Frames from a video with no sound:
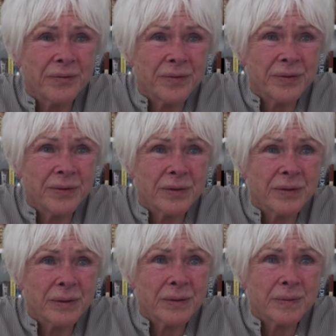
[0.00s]

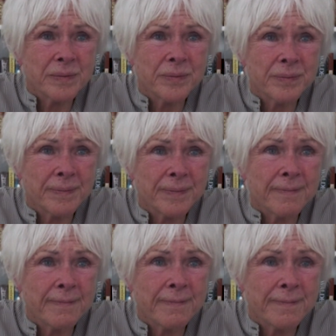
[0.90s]

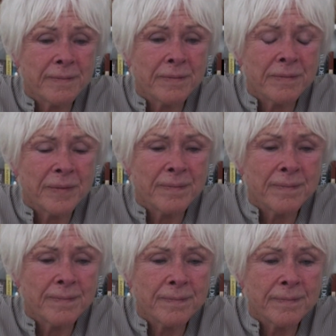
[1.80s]

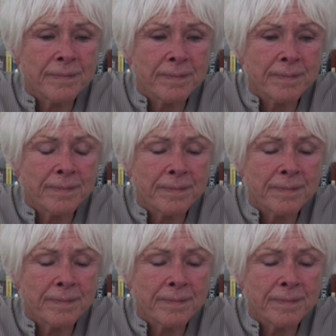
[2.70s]
Nobody speaks.